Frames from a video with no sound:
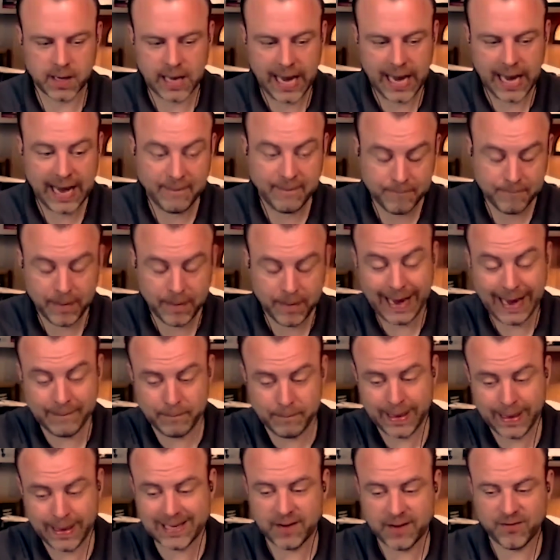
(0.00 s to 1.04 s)
A
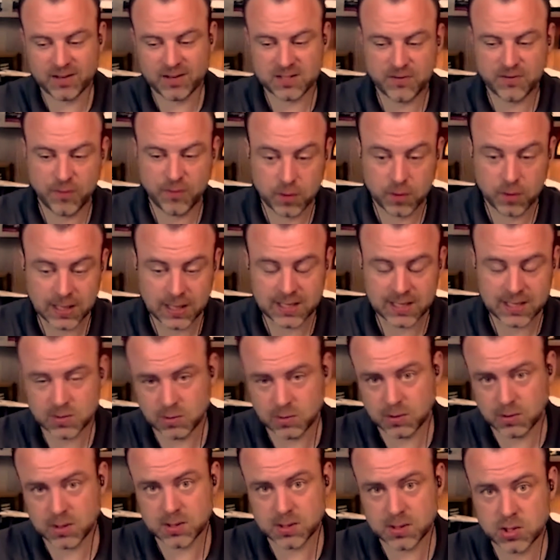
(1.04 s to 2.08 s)
big difference for the
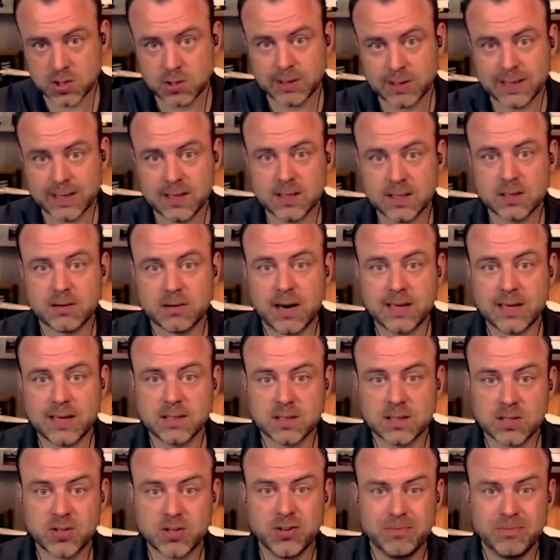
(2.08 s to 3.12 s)
lessors during this crisis
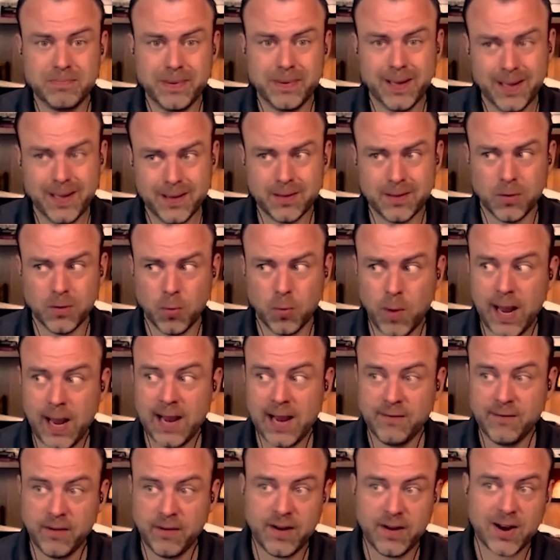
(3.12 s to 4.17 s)
could be the wave
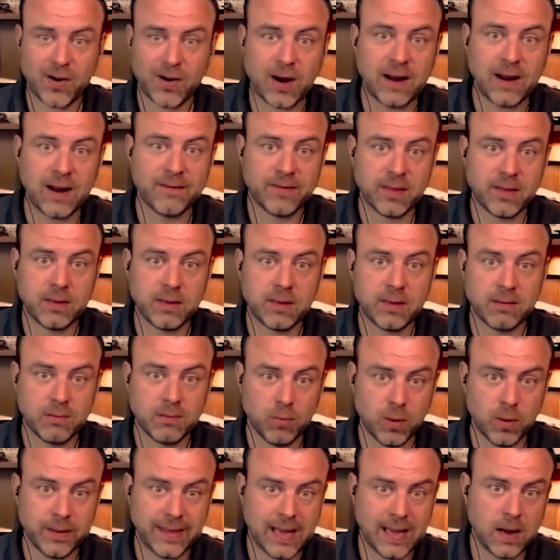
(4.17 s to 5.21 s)
of aircraft
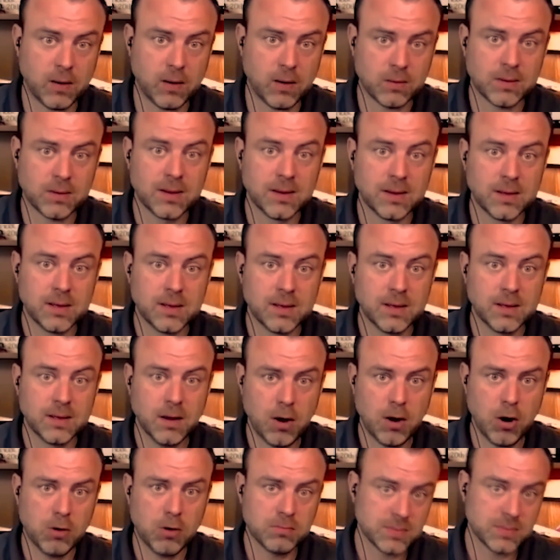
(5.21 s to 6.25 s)
without
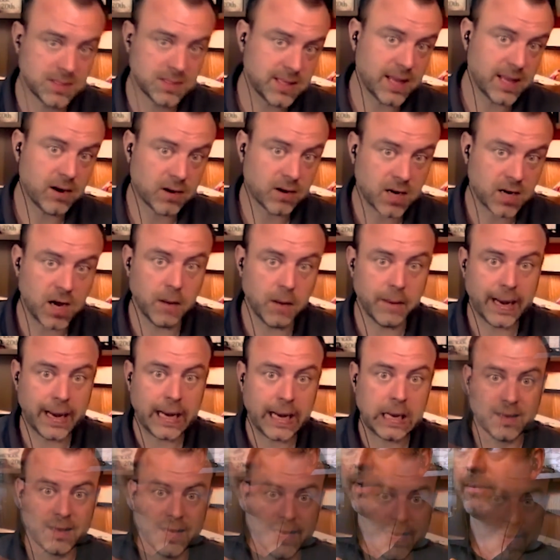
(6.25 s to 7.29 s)
homes that are coming,
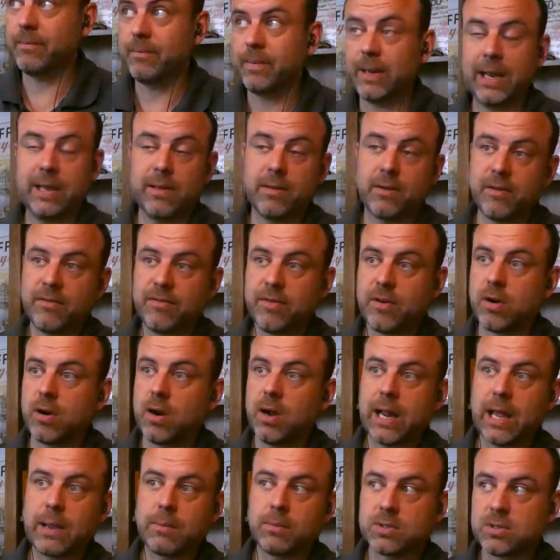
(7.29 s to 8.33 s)
either if they're
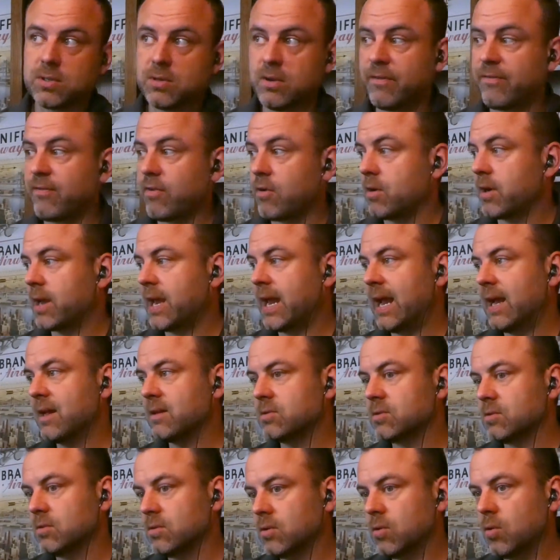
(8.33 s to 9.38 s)
unable to defer,
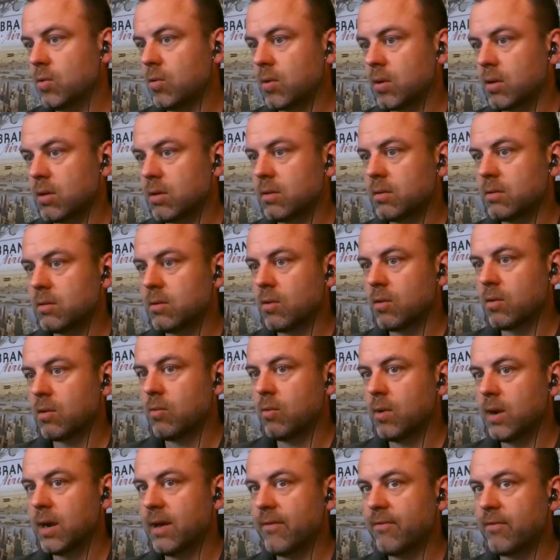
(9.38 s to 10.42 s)
cancel, or
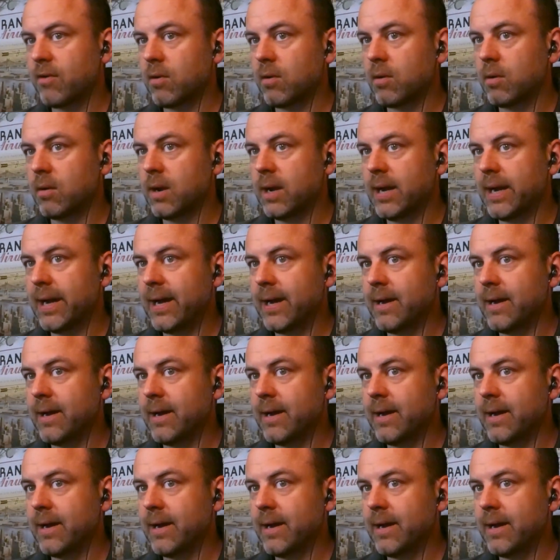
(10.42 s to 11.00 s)
whatever.